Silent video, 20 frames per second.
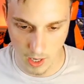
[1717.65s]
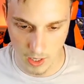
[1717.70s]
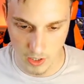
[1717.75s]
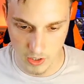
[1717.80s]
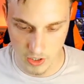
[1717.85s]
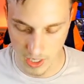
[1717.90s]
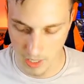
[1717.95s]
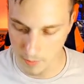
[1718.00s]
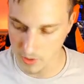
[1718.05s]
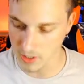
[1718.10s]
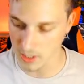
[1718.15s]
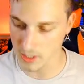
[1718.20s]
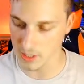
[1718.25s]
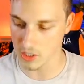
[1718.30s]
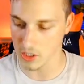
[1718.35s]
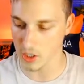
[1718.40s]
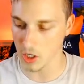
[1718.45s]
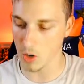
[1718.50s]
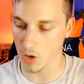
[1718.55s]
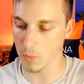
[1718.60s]
James says
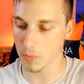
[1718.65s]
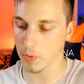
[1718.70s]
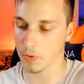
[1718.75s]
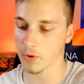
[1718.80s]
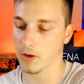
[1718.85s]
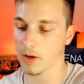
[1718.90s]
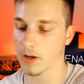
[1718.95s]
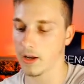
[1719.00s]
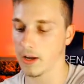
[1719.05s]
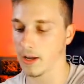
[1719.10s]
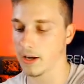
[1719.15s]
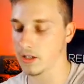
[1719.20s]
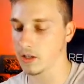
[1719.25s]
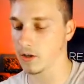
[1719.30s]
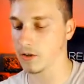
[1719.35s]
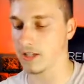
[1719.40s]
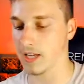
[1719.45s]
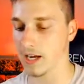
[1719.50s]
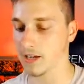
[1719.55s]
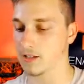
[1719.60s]
dope. Let's
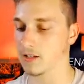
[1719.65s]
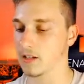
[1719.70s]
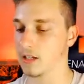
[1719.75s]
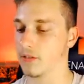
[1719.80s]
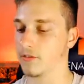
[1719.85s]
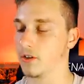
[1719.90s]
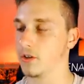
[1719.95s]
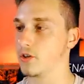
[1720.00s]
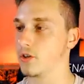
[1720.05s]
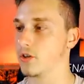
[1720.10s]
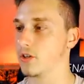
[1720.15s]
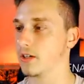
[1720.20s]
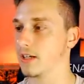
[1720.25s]
go Tactical Evolution.